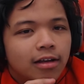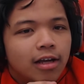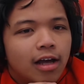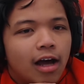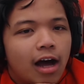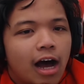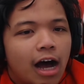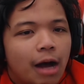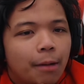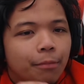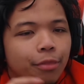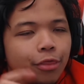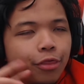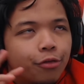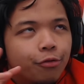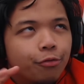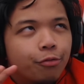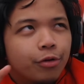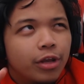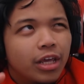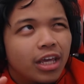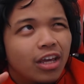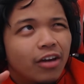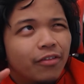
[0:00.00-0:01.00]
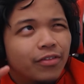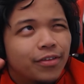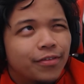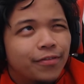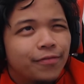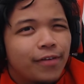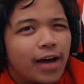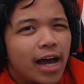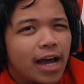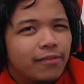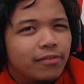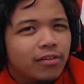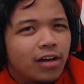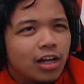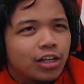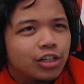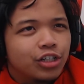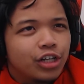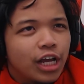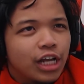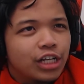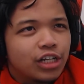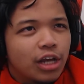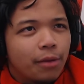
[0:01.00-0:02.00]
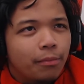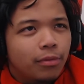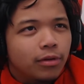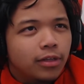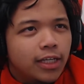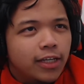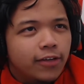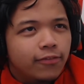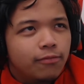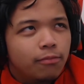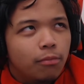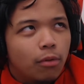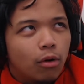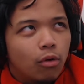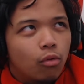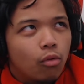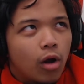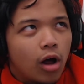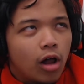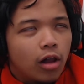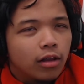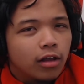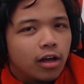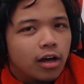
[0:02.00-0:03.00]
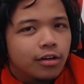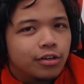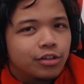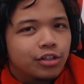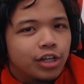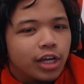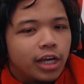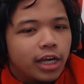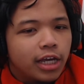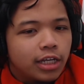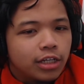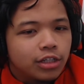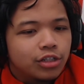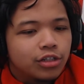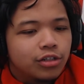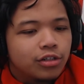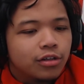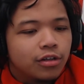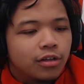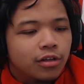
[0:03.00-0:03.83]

Um, three of the five got changed, I believe. Morale got changed.